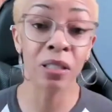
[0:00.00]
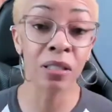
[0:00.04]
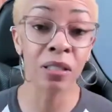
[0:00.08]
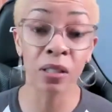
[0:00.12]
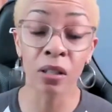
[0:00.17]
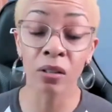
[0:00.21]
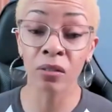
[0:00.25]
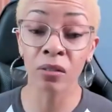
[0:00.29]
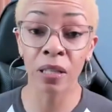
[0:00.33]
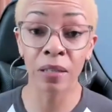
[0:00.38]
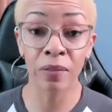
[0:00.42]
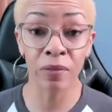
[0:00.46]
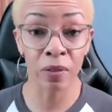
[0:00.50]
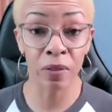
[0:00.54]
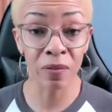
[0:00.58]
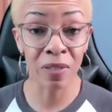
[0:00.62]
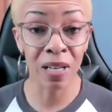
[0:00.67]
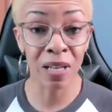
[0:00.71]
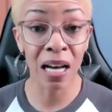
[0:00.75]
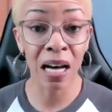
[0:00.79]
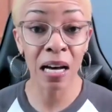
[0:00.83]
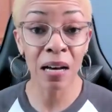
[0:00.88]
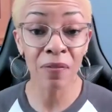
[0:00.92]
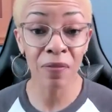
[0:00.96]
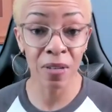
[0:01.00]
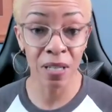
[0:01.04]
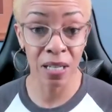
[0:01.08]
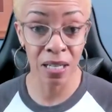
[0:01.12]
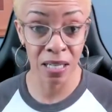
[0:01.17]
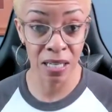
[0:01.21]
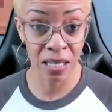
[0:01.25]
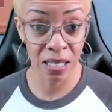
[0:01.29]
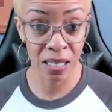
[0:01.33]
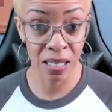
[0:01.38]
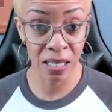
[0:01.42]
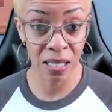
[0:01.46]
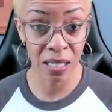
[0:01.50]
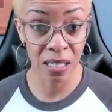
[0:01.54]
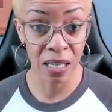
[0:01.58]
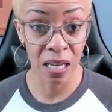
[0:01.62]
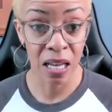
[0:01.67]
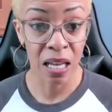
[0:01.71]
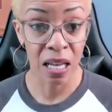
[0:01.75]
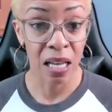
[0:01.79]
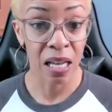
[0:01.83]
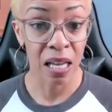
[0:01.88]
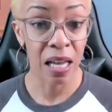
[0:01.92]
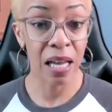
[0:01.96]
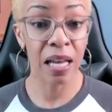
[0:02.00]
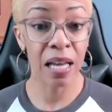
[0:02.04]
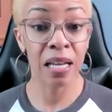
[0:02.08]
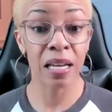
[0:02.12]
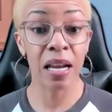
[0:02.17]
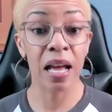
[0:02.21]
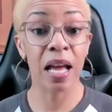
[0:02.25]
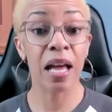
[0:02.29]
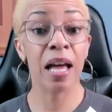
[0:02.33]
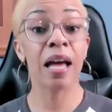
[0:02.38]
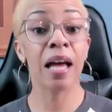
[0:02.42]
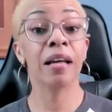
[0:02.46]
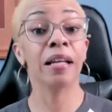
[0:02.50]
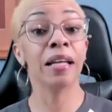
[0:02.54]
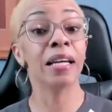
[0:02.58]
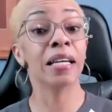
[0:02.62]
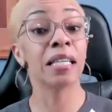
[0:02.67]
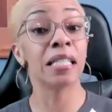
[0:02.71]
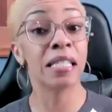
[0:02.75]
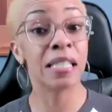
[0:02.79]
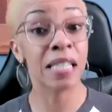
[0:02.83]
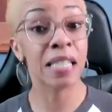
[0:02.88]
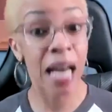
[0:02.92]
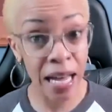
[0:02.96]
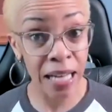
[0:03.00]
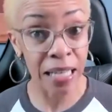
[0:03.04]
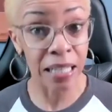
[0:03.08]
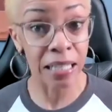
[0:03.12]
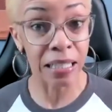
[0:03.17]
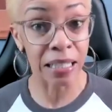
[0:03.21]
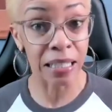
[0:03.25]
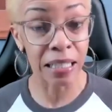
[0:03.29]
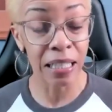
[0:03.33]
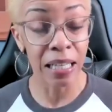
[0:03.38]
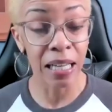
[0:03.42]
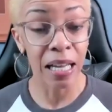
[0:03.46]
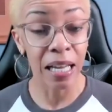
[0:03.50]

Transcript: a certain level of confidence. And exactly,